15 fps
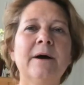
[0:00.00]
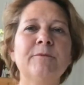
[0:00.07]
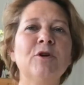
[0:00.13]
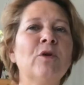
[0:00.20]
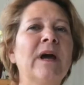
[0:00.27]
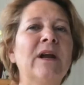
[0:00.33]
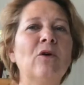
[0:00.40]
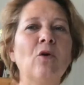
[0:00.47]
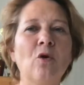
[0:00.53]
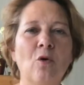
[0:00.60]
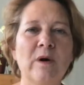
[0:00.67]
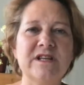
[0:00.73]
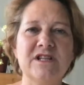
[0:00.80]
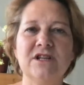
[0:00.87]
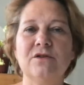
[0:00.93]
you can
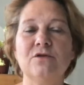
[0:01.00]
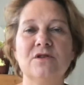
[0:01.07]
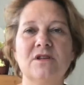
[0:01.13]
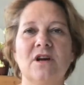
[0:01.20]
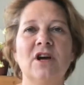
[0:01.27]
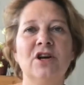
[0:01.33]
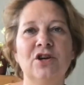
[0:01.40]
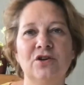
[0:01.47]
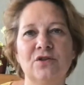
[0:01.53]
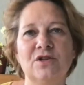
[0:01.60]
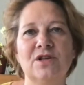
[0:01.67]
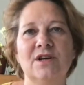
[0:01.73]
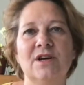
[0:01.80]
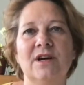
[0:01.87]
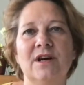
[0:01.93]
always use a good
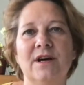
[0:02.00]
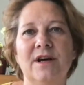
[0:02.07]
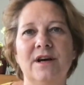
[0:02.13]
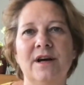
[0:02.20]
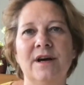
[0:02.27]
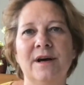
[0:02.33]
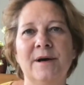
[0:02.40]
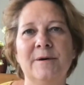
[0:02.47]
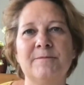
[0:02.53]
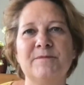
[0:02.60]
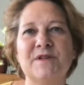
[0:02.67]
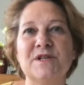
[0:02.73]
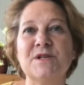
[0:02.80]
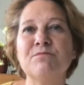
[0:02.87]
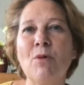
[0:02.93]

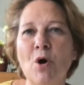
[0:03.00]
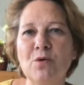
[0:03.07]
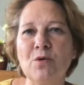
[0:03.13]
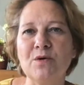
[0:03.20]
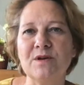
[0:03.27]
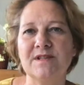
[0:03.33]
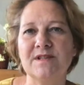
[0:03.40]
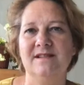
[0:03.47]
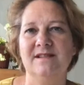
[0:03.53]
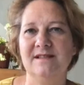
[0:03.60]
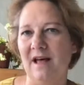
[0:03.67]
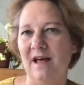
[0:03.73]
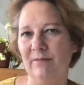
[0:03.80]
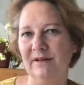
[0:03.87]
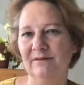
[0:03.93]
smoked
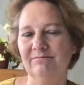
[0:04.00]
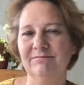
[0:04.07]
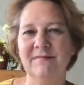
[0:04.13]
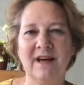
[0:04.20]
salmon.